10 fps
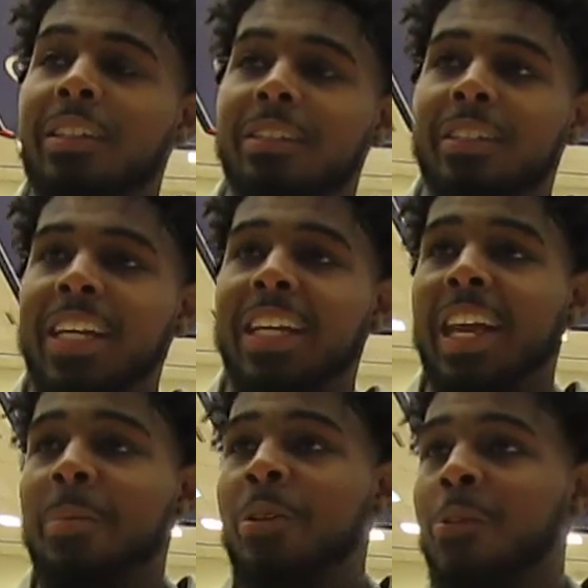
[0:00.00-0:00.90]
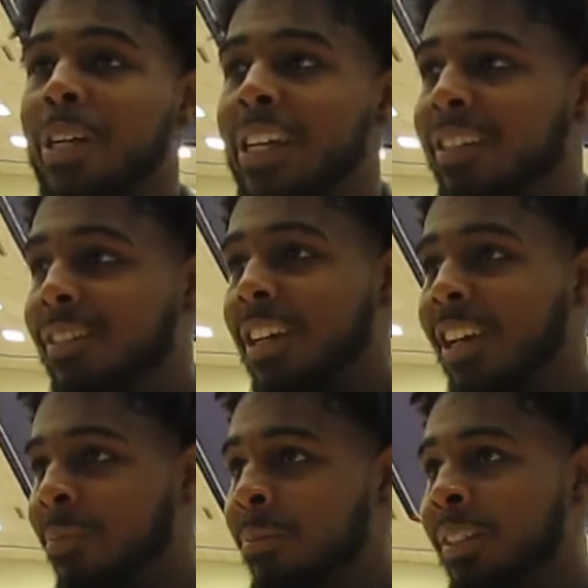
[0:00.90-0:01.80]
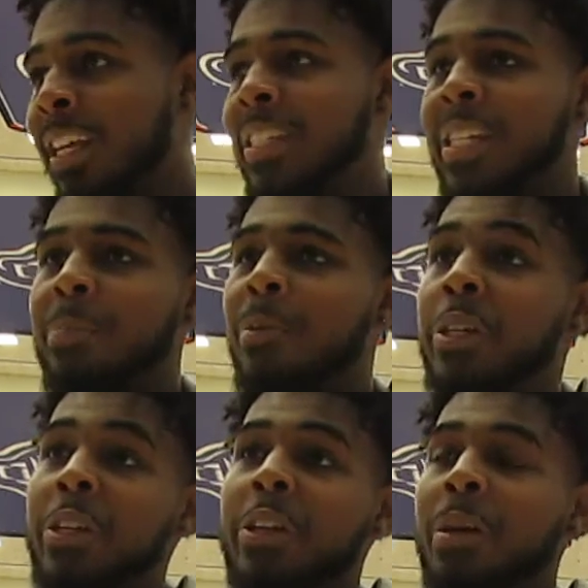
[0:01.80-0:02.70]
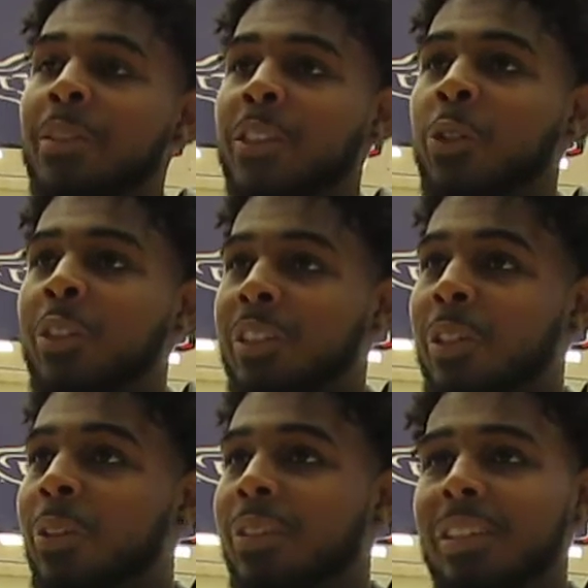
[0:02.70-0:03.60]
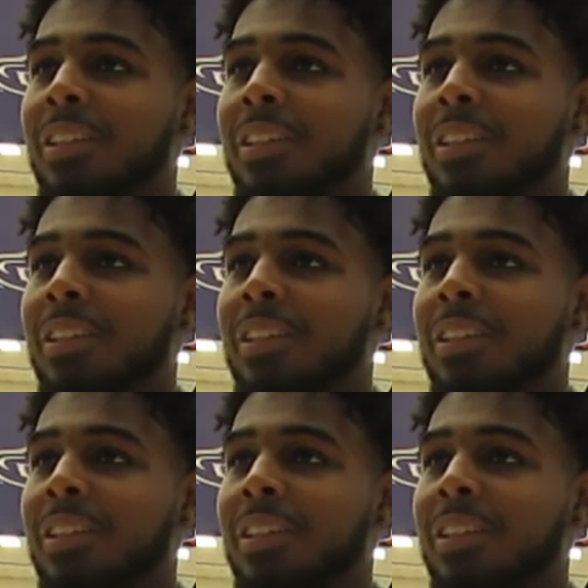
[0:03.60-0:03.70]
Second game of the week, lands to get up under, you know, I'm a shooter, so.